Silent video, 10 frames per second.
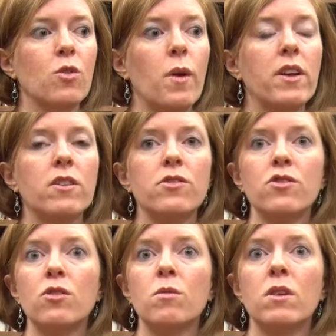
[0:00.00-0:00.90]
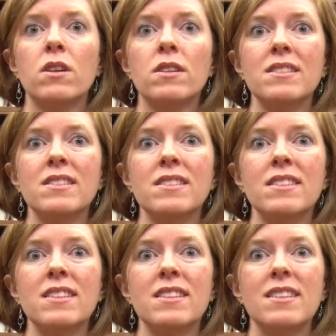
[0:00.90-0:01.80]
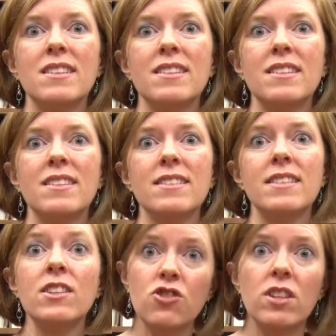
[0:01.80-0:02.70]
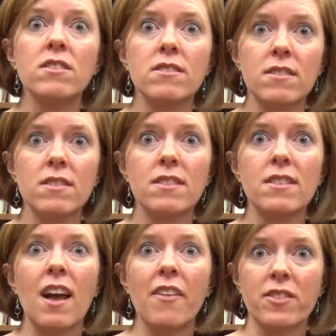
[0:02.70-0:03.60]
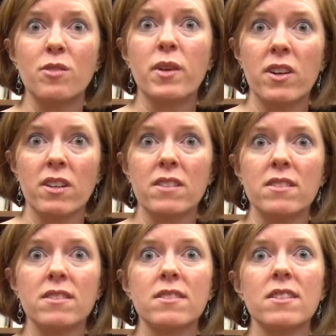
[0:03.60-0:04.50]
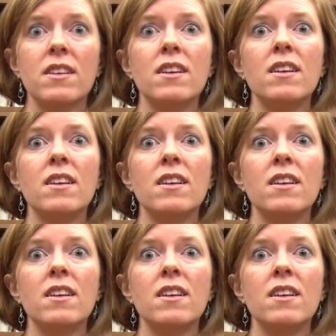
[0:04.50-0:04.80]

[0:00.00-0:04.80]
Quakers who were teaching African Americans.